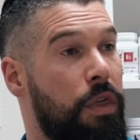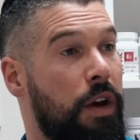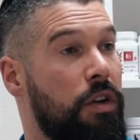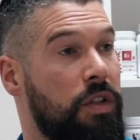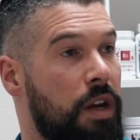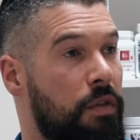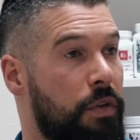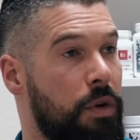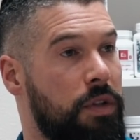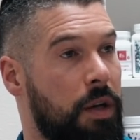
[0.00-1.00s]
Thicker skin
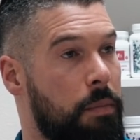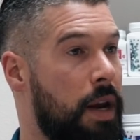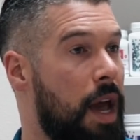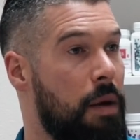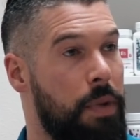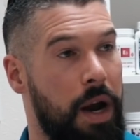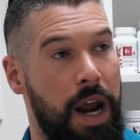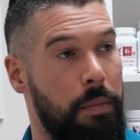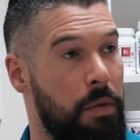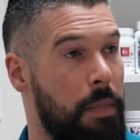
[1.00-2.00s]
fruits like banana,
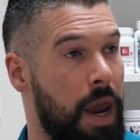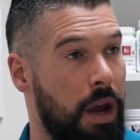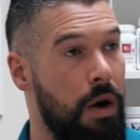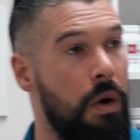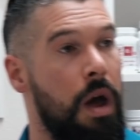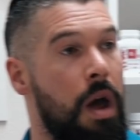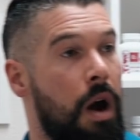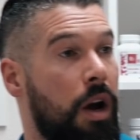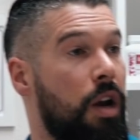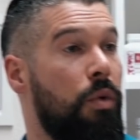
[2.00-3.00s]
pineapple, mango
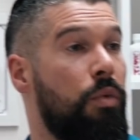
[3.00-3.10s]
are going to